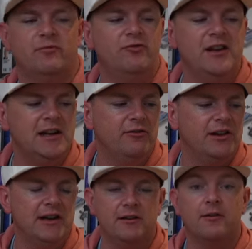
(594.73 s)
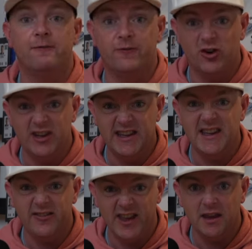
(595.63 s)
Really, really
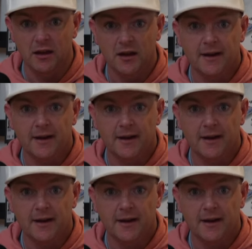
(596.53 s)
forgiving.